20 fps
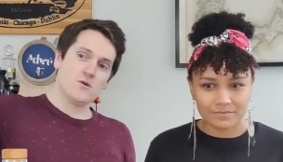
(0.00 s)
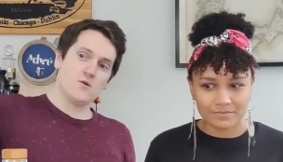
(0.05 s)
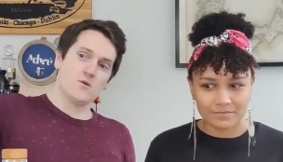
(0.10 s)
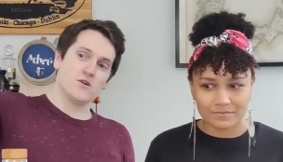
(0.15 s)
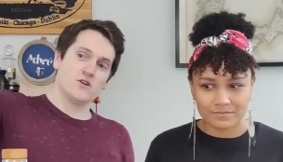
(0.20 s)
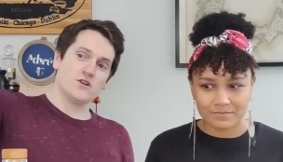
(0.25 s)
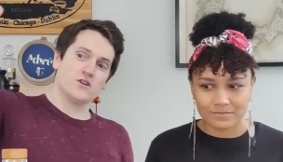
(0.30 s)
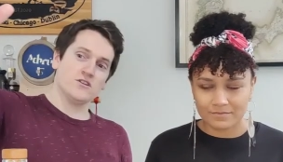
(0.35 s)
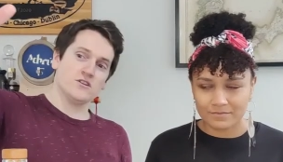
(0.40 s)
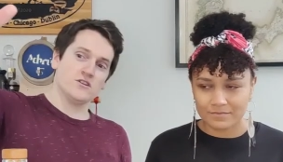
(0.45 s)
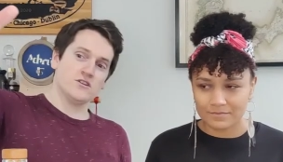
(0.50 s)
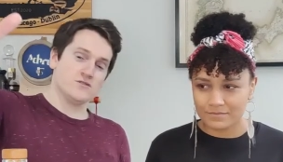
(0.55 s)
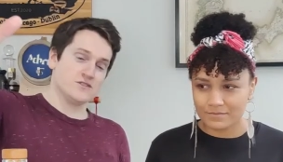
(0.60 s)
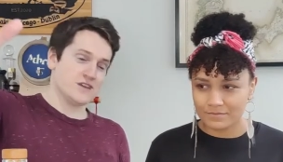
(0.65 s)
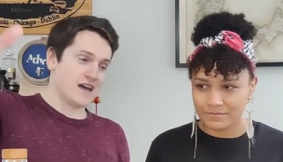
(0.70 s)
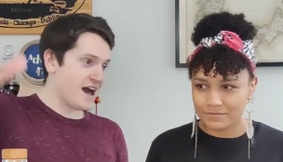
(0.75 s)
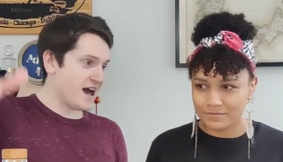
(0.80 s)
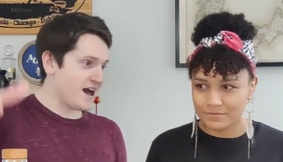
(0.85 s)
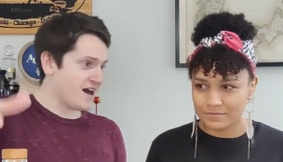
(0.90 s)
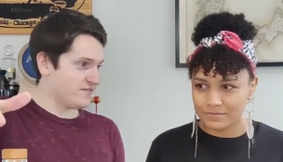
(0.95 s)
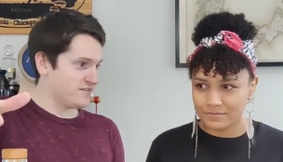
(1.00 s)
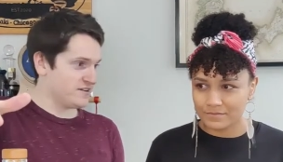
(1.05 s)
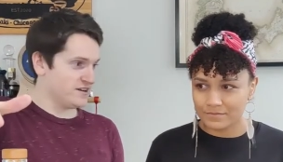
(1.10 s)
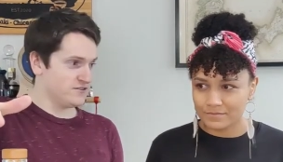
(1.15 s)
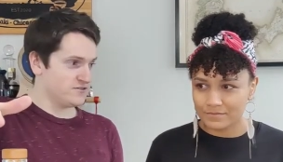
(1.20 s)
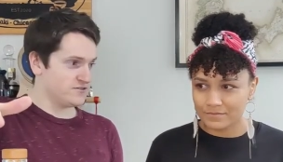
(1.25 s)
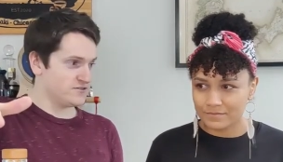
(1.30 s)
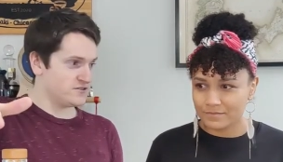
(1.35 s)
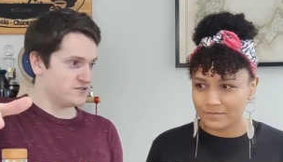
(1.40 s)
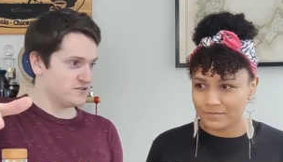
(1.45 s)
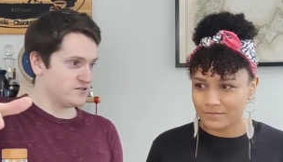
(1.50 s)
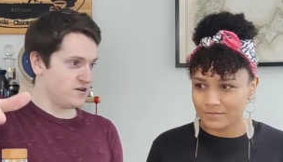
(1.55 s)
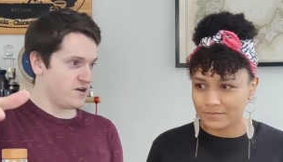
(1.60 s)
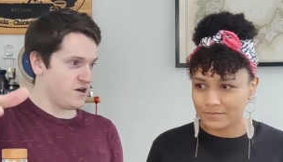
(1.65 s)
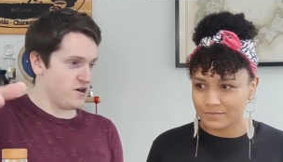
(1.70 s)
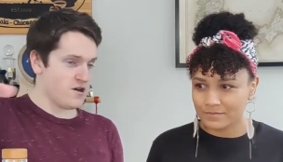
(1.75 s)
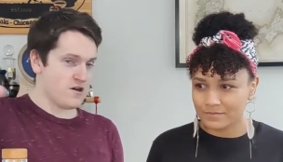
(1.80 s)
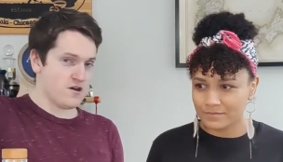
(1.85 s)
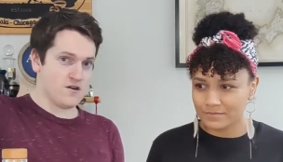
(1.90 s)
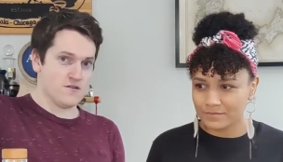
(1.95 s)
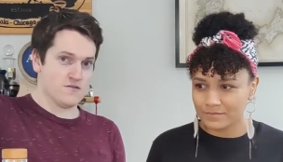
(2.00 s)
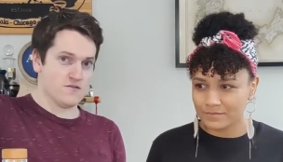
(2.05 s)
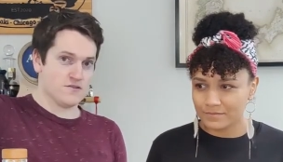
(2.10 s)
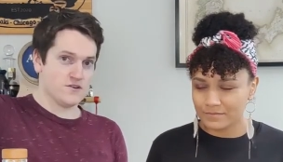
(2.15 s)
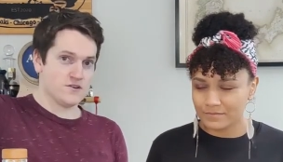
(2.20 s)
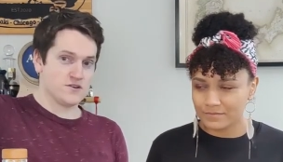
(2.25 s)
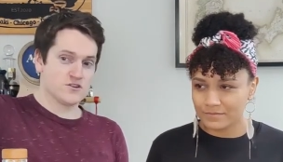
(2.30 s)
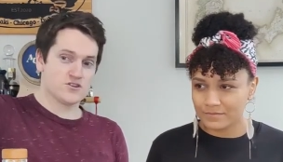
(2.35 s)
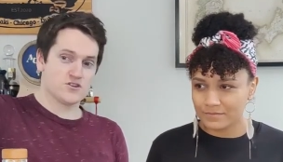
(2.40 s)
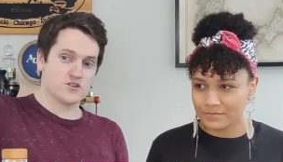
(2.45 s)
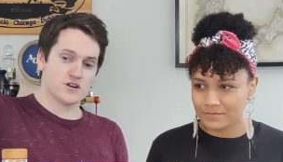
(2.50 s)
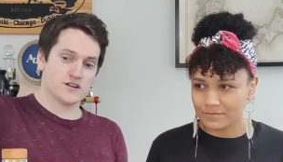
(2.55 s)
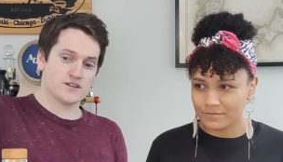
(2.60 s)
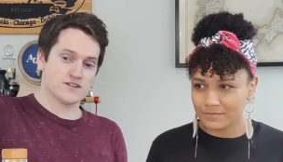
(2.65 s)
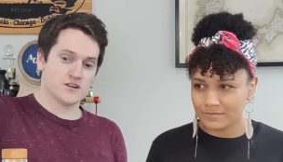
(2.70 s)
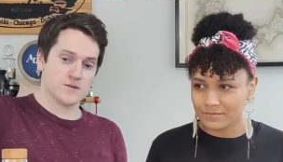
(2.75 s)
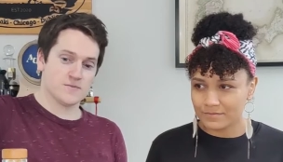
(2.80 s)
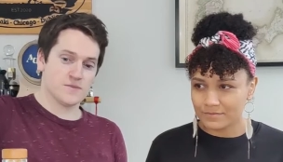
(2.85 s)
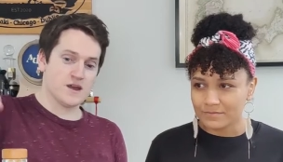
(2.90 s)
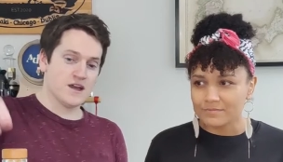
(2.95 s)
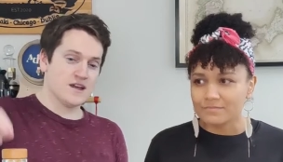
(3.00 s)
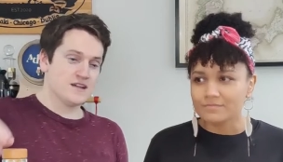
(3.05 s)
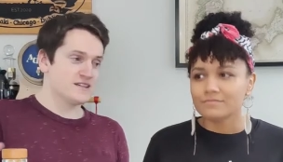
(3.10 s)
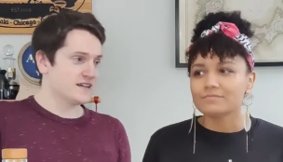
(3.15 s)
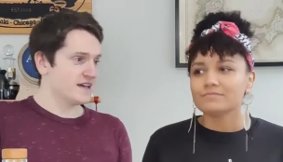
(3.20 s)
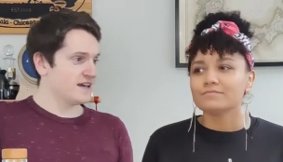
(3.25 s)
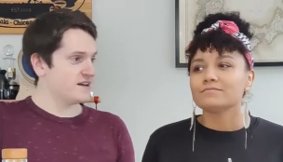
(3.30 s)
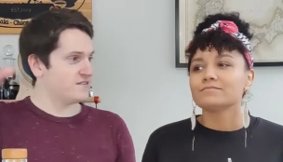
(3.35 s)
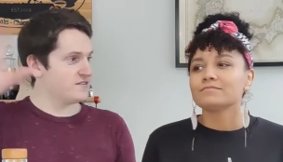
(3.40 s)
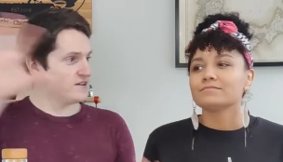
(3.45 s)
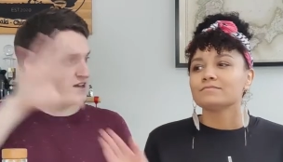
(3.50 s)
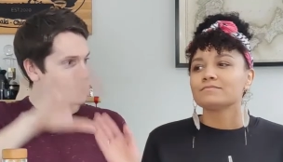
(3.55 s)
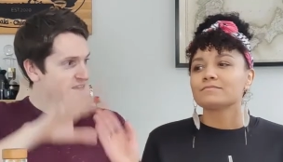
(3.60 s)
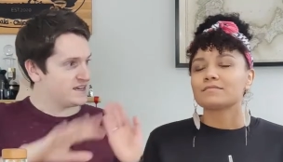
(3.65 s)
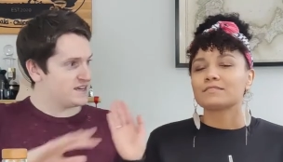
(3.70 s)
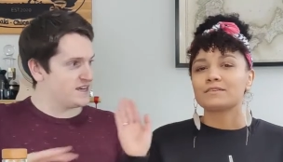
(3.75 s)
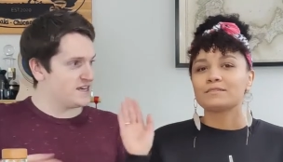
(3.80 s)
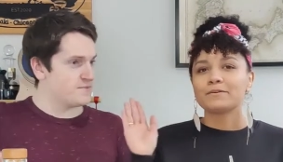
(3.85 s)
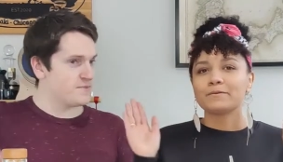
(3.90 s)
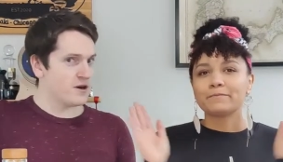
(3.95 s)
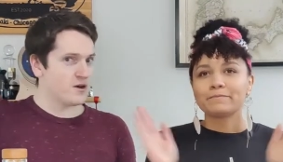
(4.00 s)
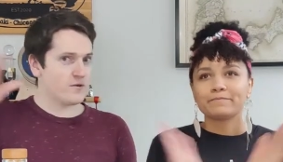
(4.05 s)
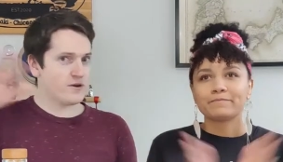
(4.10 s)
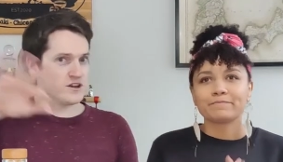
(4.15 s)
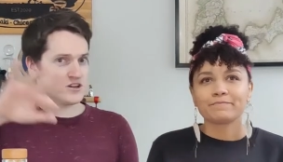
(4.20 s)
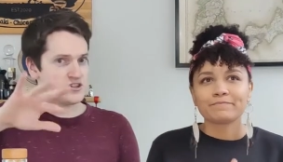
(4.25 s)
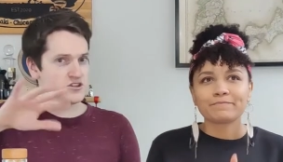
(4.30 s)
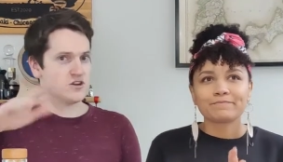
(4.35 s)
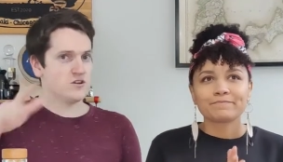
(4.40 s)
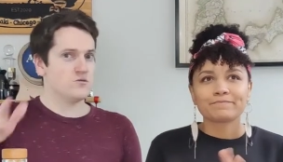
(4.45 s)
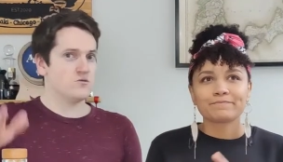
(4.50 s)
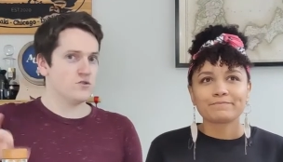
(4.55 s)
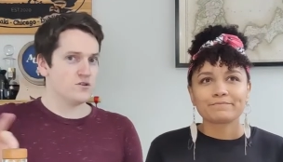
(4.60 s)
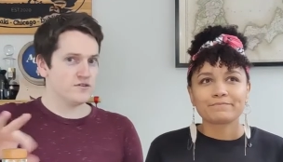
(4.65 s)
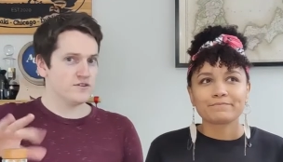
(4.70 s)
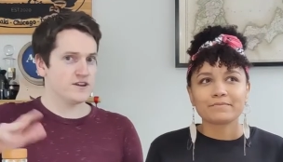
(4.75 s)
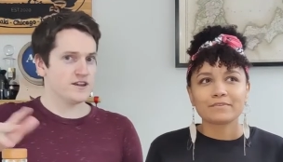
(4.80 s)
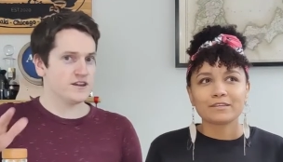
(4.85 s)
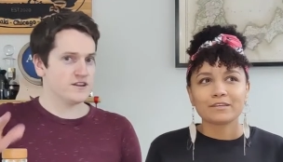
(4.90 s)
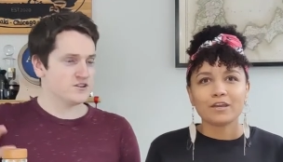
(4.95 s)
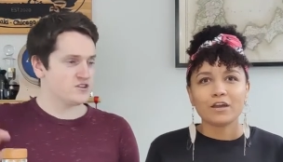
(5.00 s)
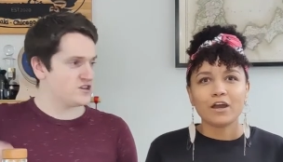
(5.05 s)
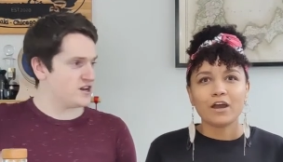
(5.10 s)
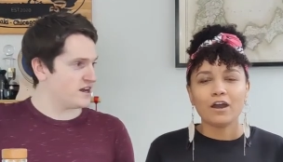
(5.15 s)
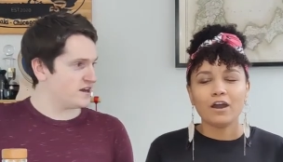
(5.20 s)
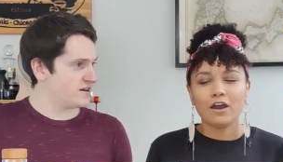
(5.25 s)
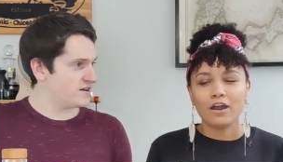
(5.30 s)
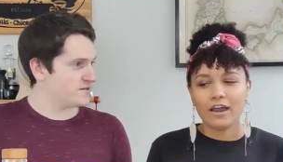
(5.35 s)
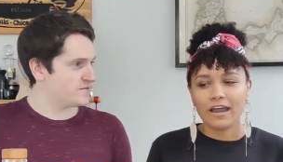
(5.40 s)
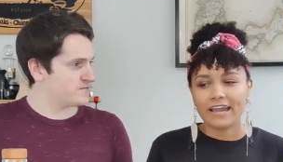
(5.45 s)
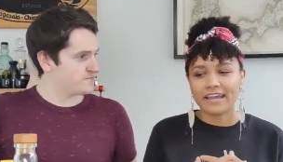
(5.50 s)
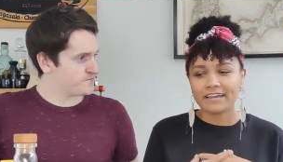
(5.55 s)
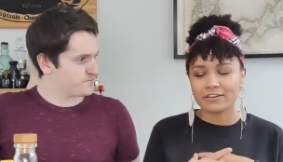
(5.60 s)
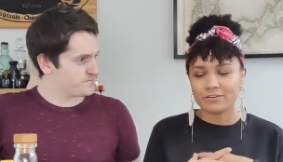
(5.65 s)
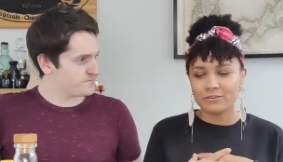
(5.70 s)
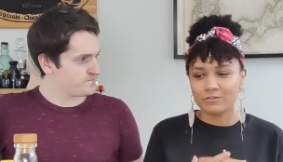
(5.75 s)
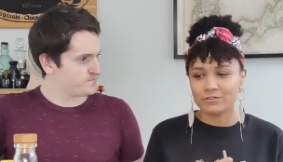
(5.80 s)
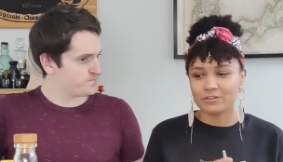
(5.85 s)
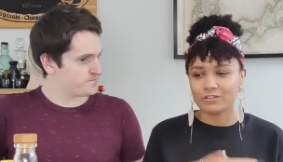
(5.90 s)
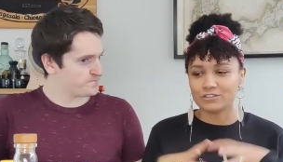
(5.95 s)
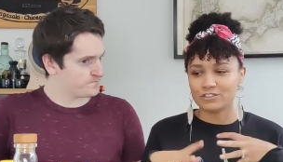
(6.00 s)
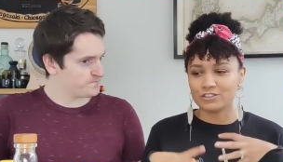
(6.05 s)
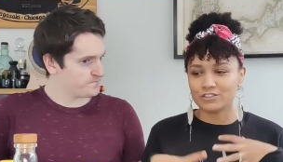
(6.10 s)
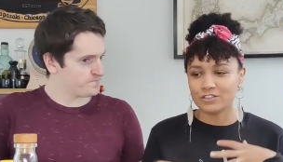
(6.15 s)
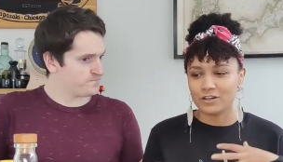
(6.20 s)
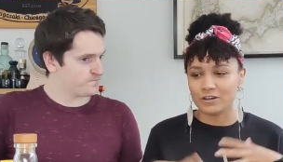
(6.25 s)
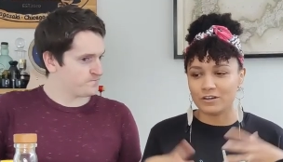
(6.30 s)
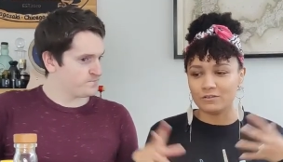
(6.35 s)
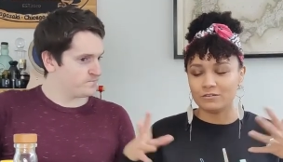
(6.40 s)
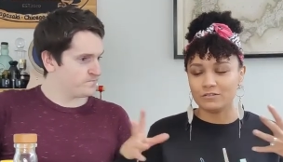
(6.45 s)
Speaker 1: We're only going to use 1/2 ounce of sugar syrup to kind of keep our ratio roughly in check.
Speaker 2: All right, cool. So